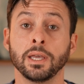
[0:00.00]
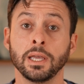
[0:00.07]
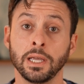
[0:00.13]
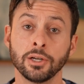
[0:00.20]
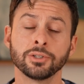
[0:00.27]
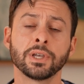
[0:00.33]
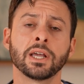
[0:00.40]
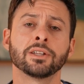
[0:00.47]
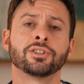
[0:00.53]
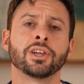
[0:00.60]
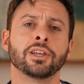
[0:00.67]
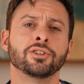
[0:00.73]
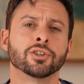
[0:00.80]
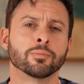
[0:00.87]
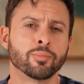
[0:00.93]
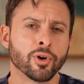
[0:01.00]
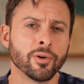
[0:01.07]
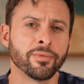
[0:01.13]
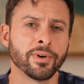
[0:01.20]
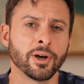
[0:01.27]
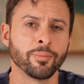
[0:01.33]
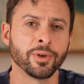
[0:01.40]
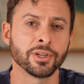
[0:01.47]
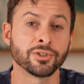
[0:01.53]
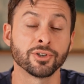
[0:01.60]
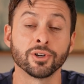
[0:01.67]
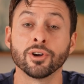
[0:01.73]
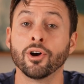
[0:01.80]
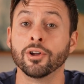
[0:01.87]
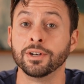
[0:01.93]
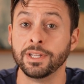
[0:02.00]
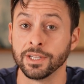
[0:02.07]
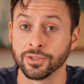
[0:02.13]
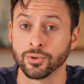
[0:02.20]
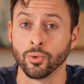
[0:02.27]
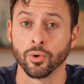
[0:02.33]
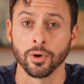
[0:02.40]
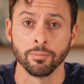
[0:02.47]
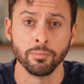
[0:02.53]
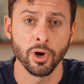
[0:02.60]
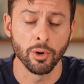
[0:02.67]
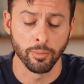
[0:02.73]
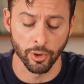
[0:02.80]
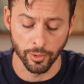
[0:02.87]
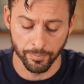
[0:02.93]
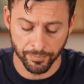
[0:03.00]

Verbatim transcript: Here's how to change your profile picture on Discord mobile.